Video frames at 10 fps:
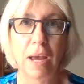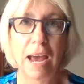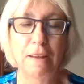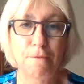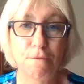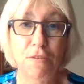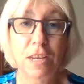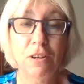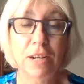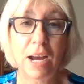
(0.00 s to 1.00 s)
had
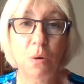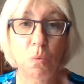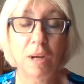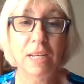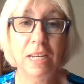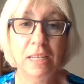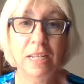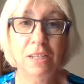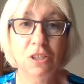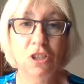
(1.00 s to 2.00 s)
figured out what he
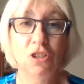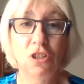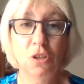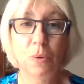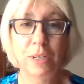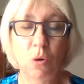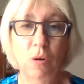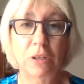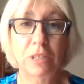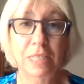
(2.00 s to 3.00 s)
needed to do in
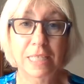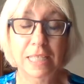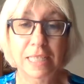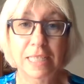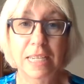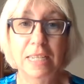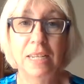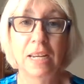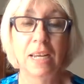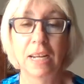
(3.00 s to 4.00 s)
order to
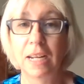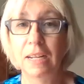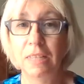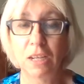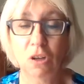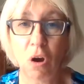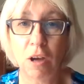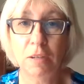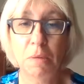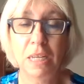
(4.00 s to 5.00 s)
succeed in the
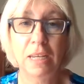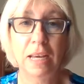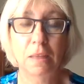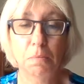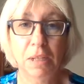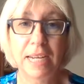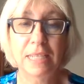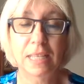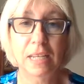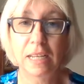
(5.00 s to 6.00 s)
economy and the
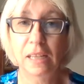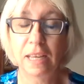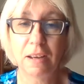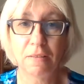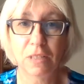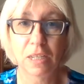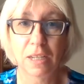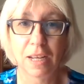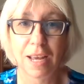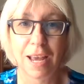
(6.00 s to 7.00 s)
place that he lived.
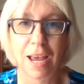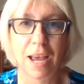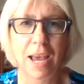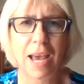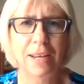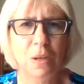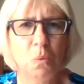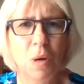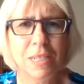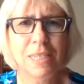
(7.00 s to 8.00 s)
And
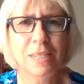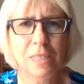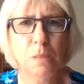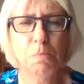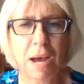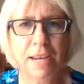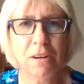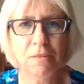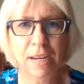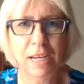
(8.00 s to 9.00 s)
it was
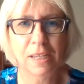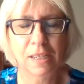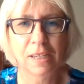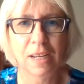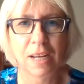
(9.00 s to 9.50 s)
inspiring.